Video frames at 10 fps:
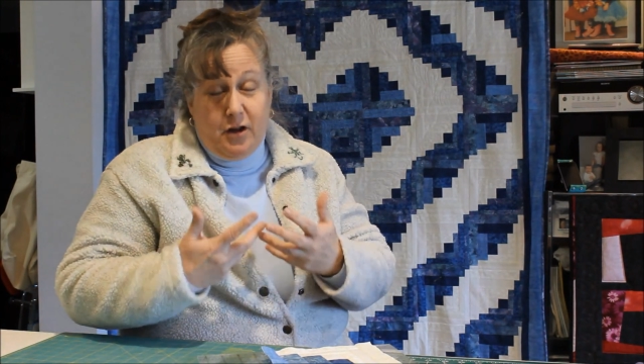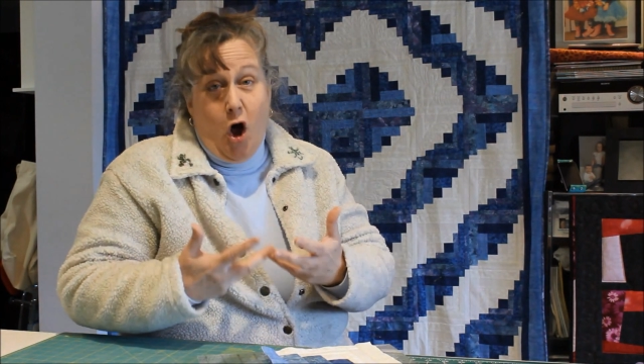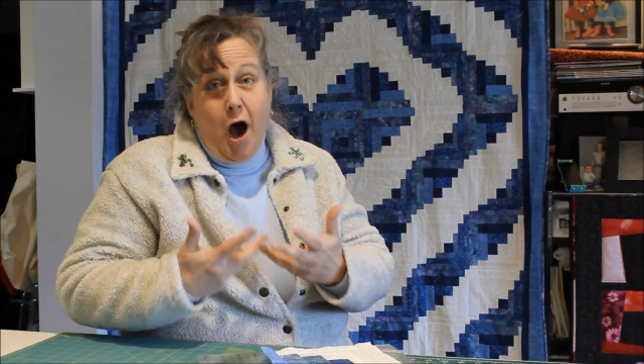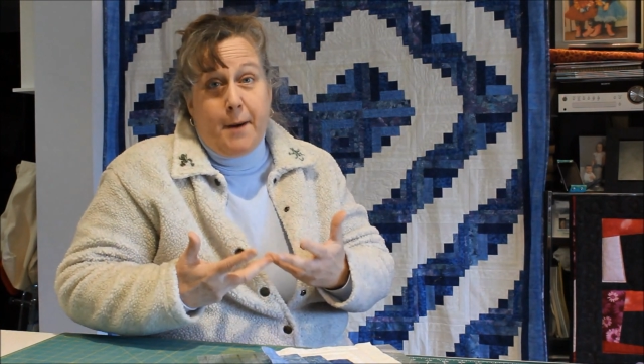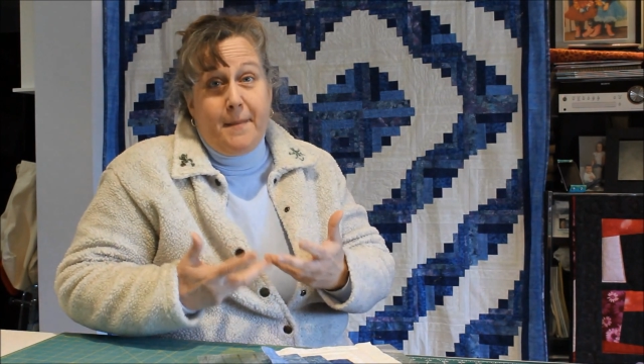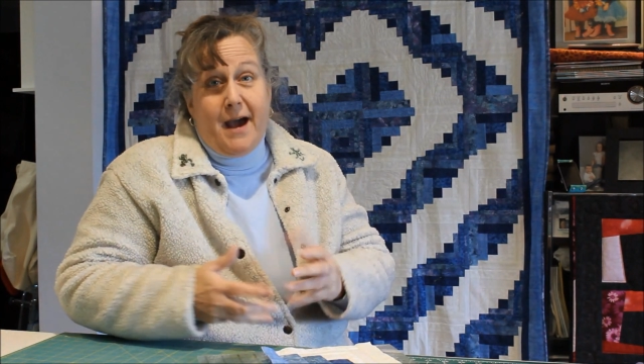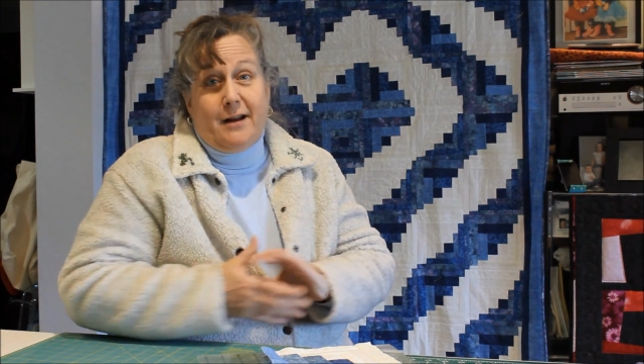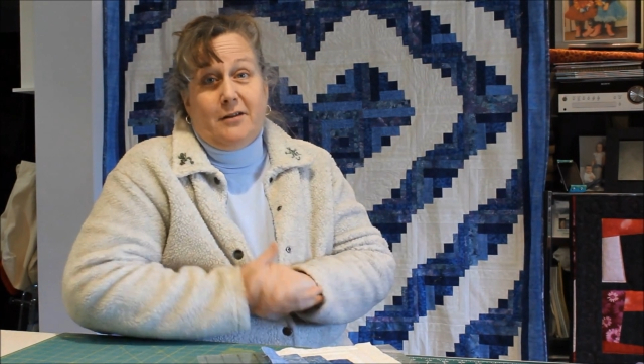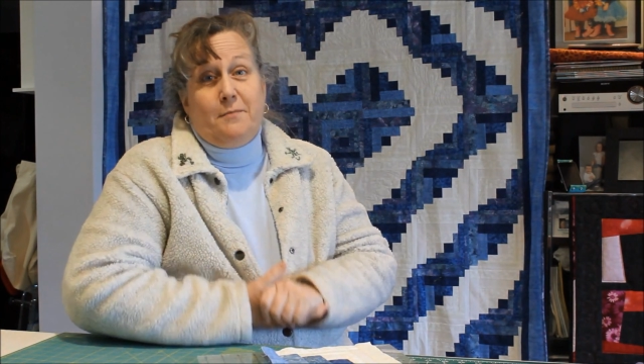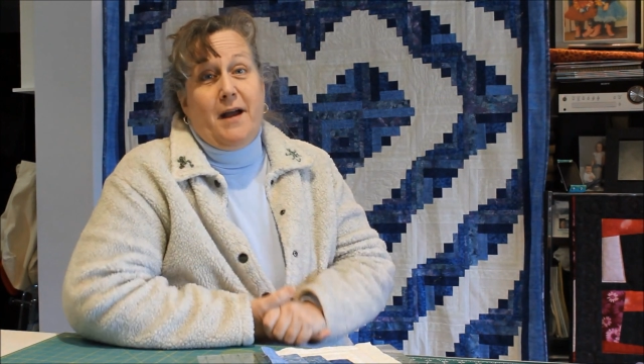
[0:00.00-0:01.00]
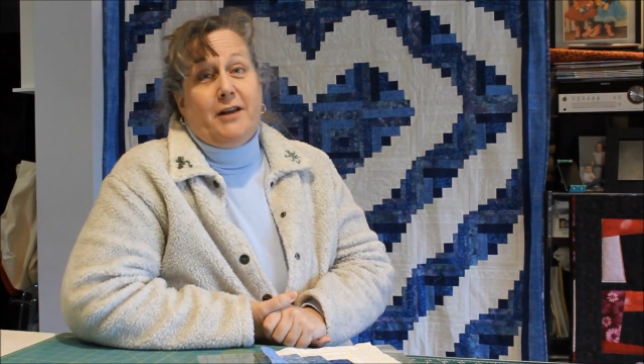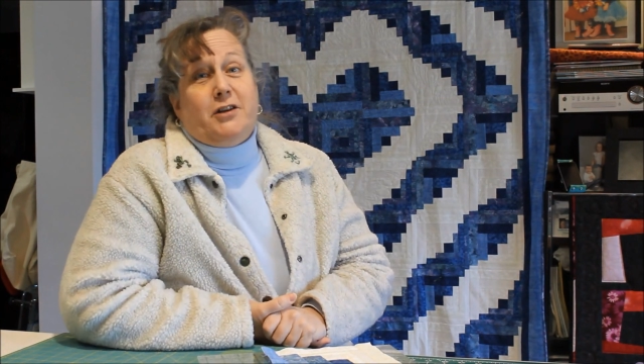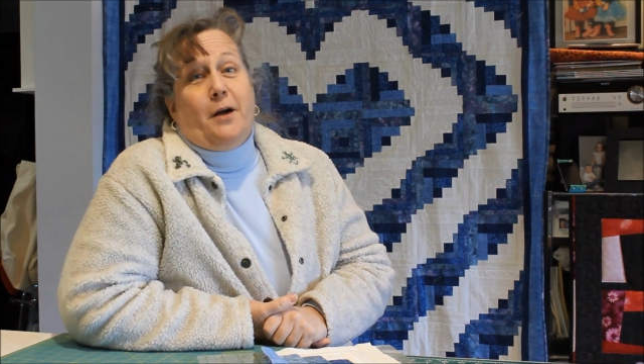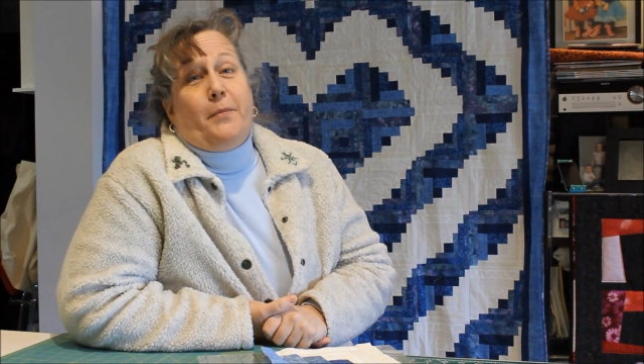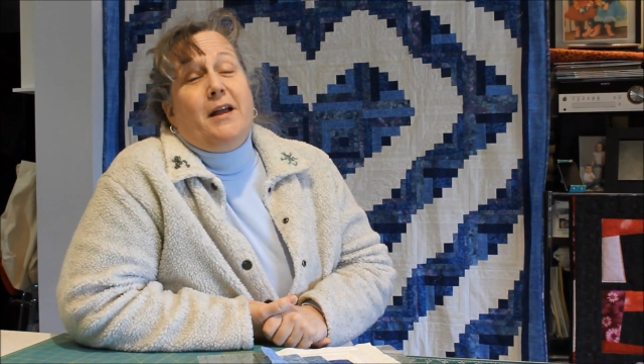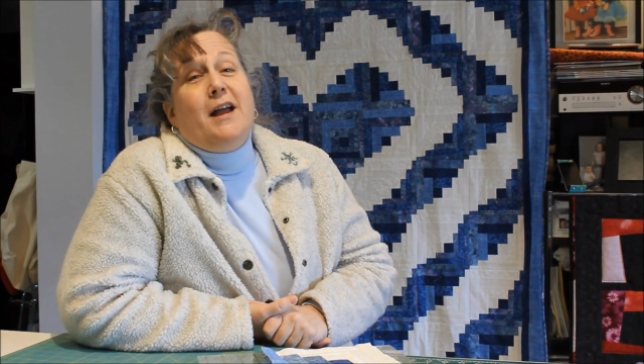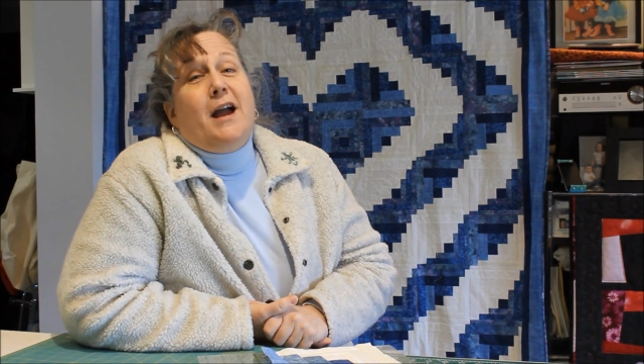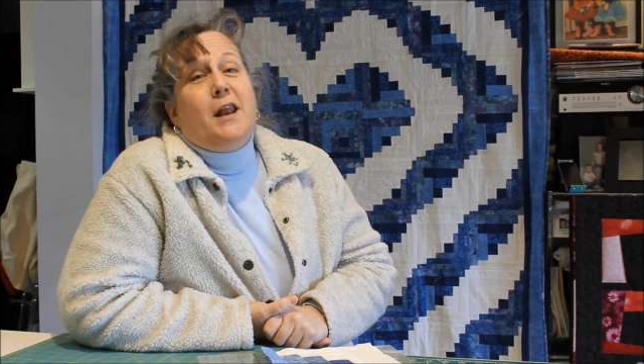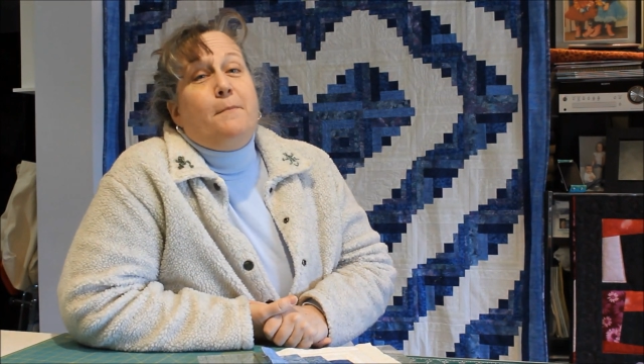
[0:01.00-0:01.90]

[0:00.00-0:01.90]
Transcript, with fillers: They'll automatically match up and